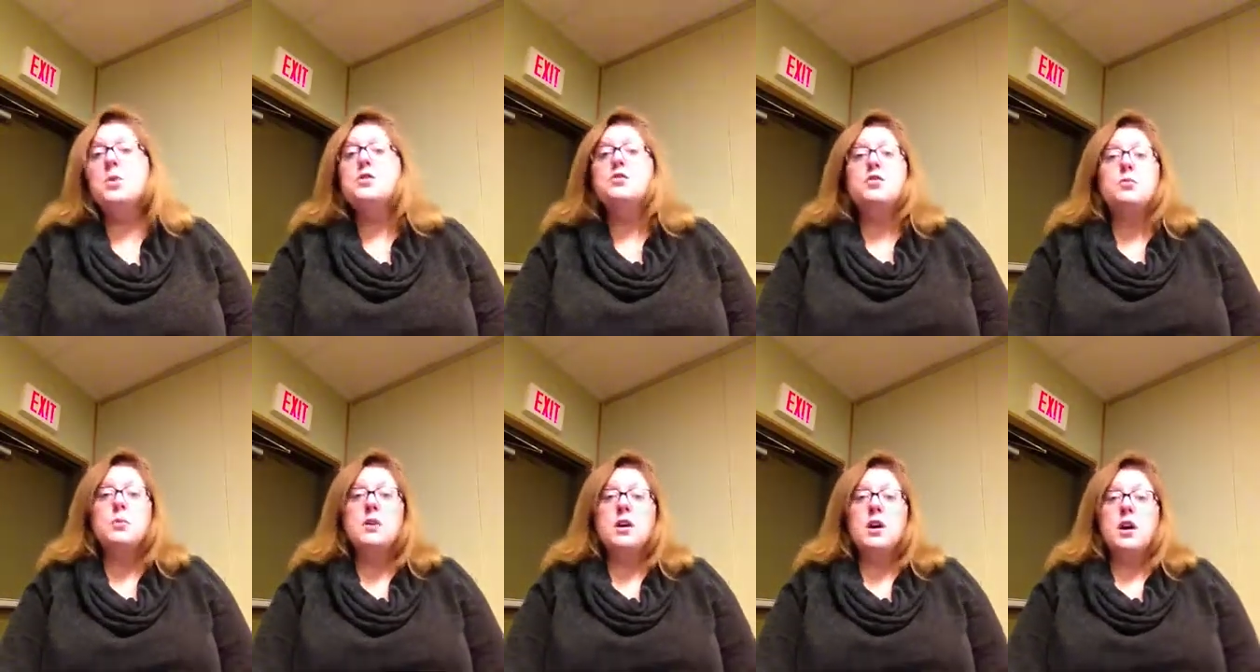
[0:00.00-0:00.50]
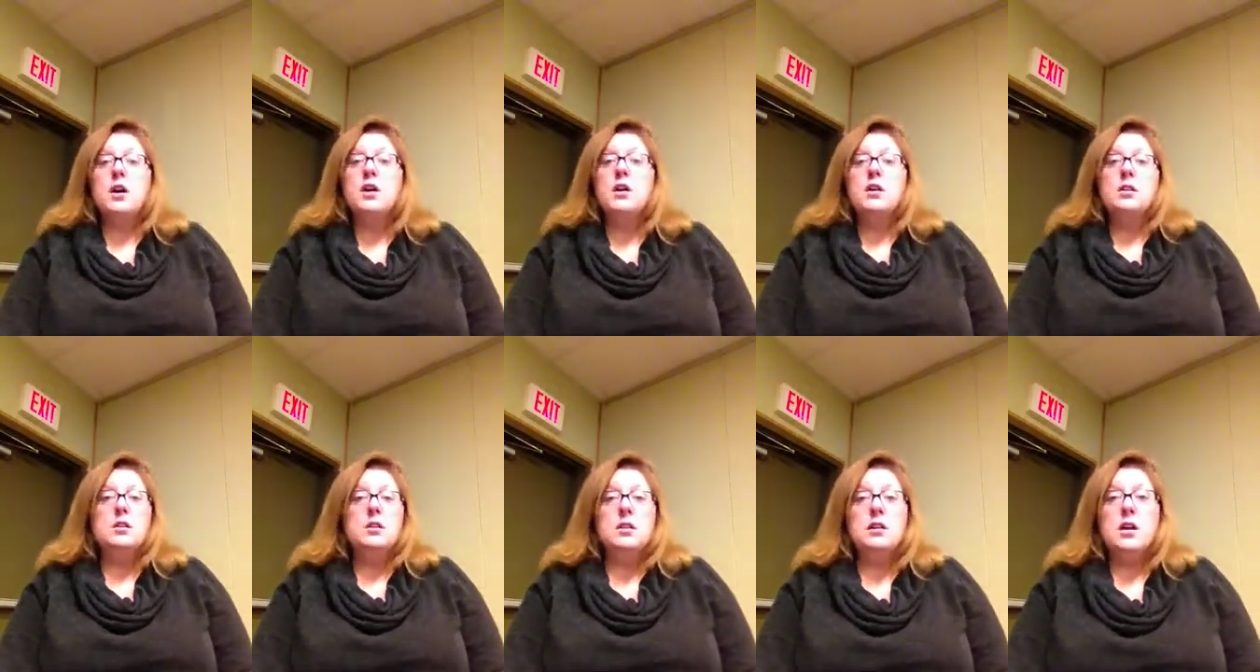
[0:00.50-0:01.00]
which for me are
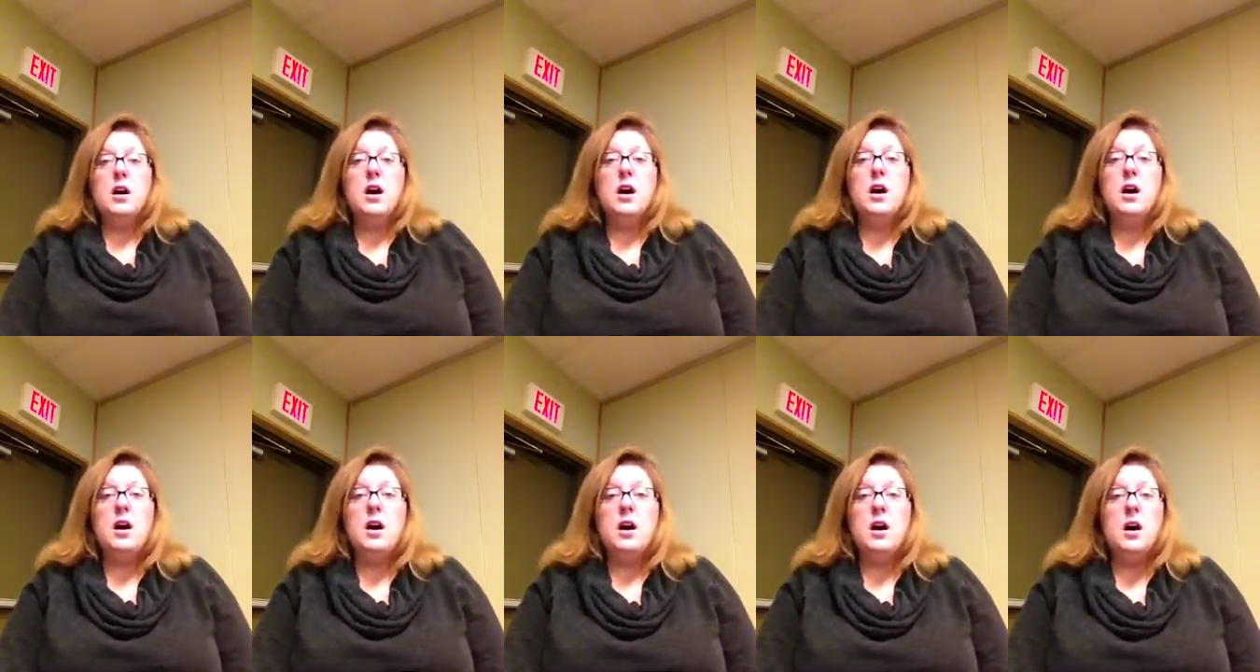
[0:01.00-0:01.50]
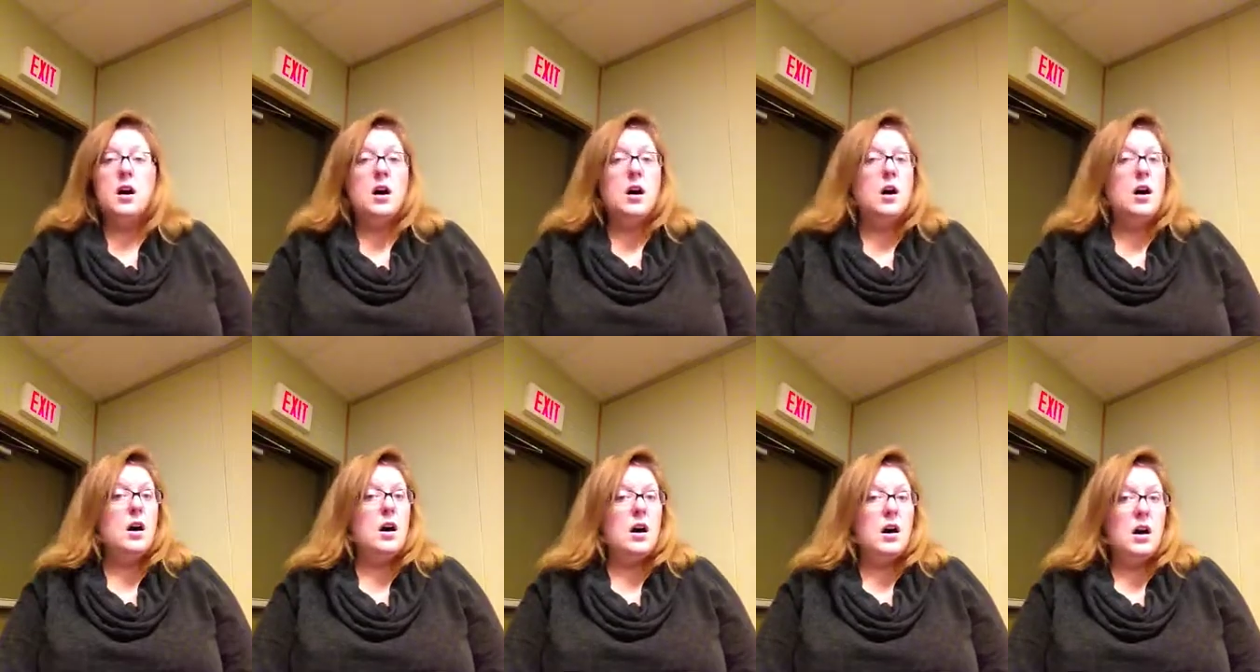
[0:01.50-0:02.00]

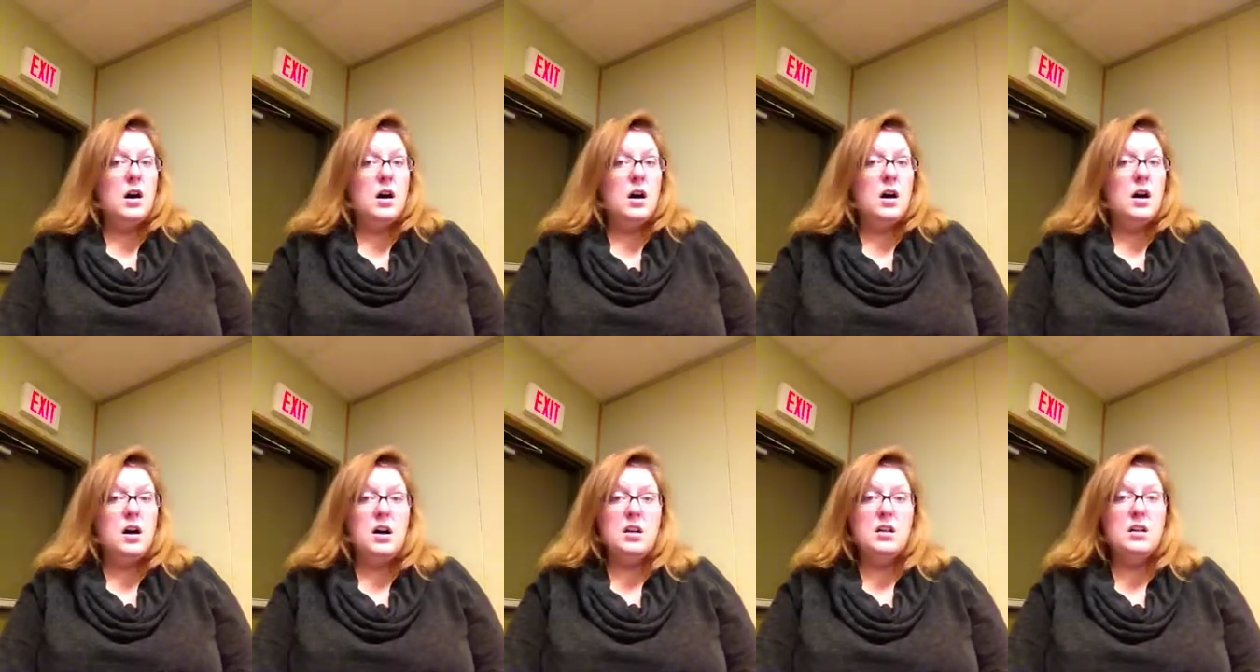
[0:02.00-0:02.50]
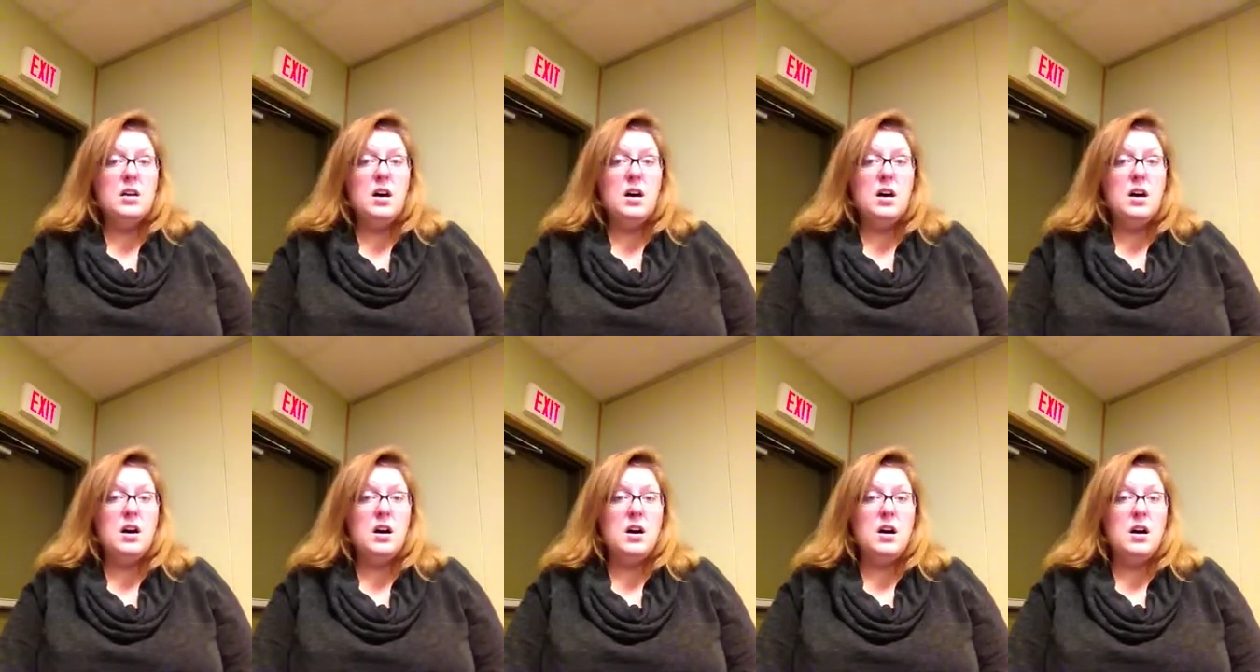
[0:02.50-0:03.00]
la,
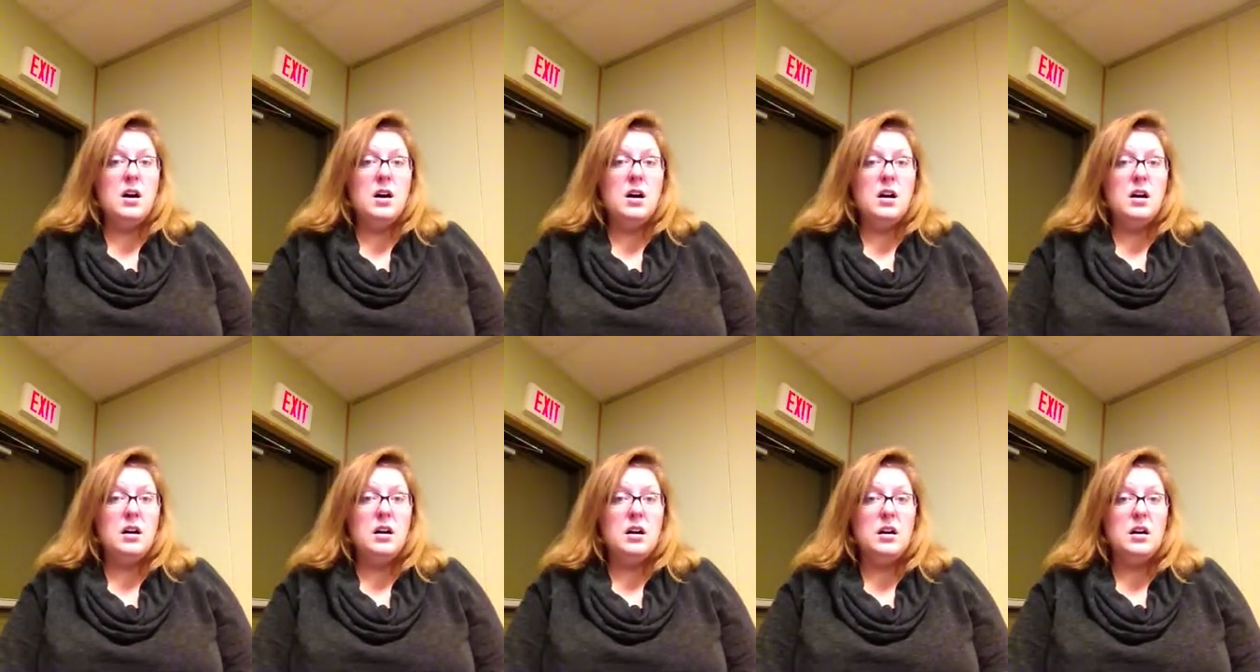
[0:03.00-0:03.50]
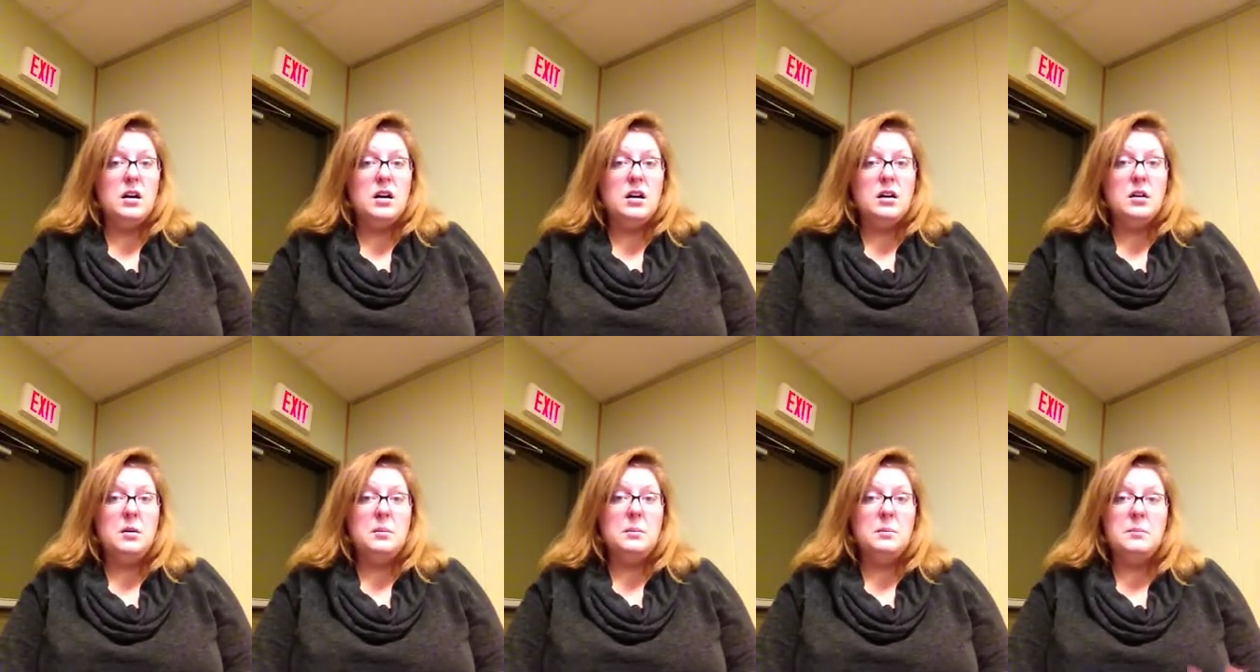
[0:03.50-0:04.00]

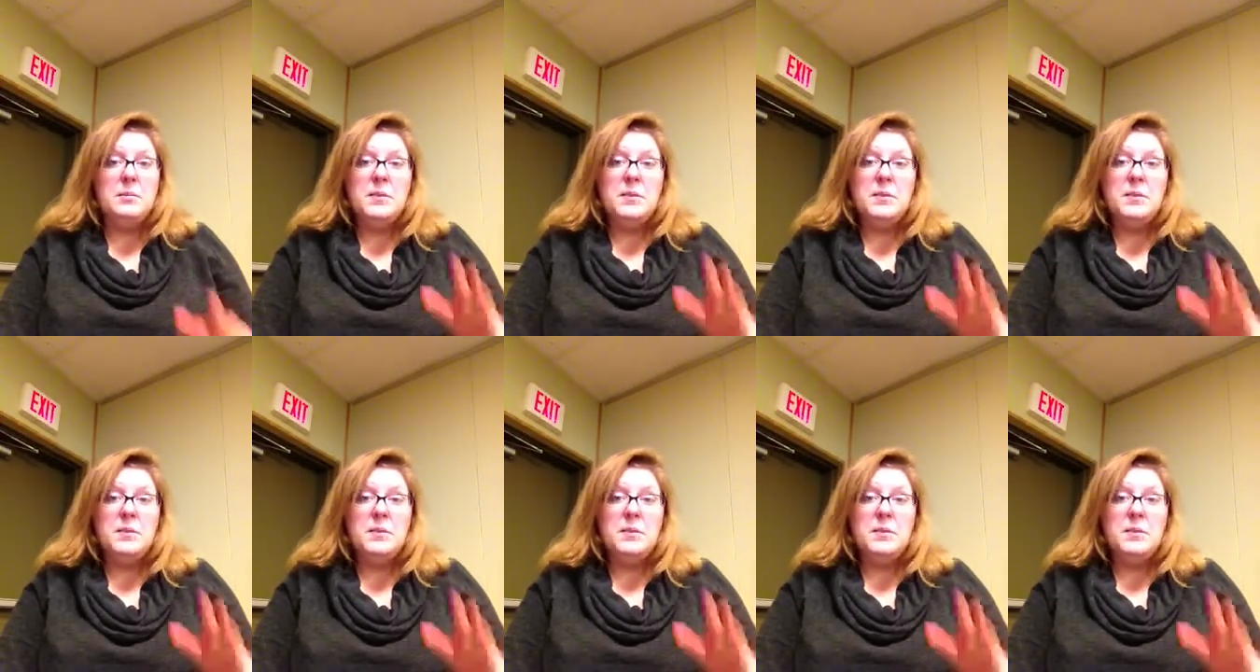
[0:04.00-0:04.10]
la.